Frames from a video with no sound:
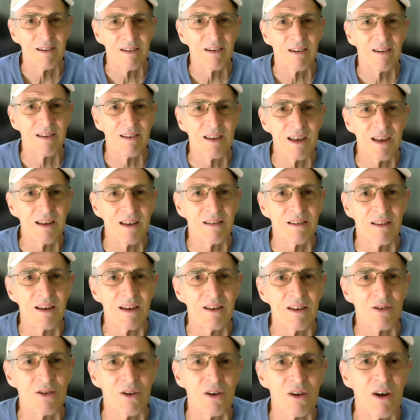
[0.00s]

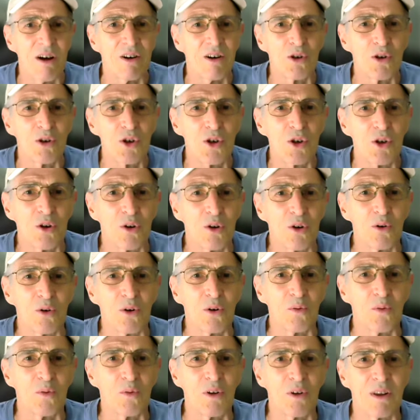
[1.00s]
these are young
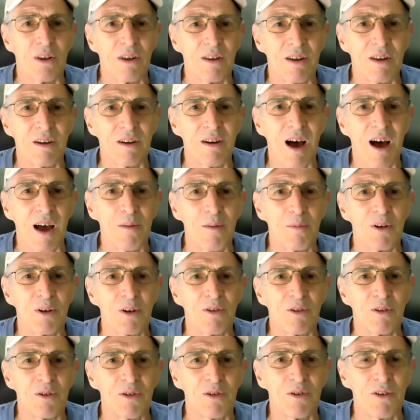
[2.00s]
children, and the
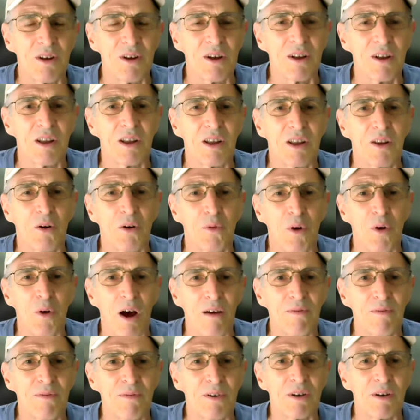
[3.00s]
diamonds are still in the
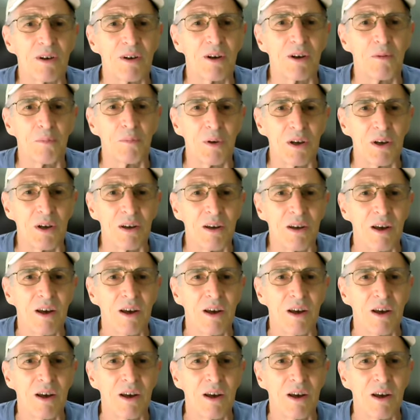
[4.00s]
rough and can be